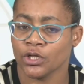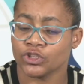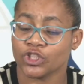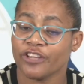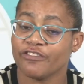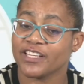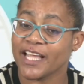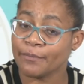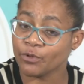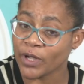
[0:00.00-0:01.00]
So if it
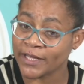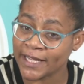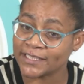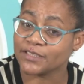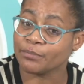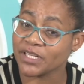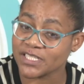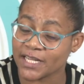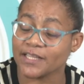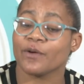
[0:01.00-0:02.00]
came to an end, it means
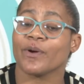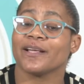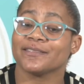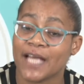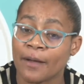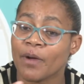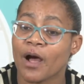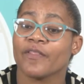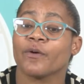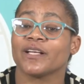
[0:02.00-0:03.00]
that
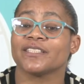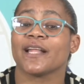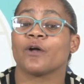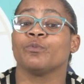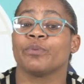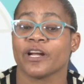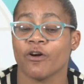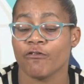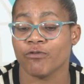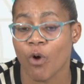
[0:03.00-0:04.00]
somehow there was an outbreak
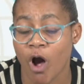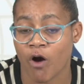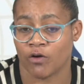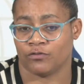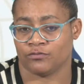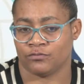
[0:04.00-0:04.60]
of war.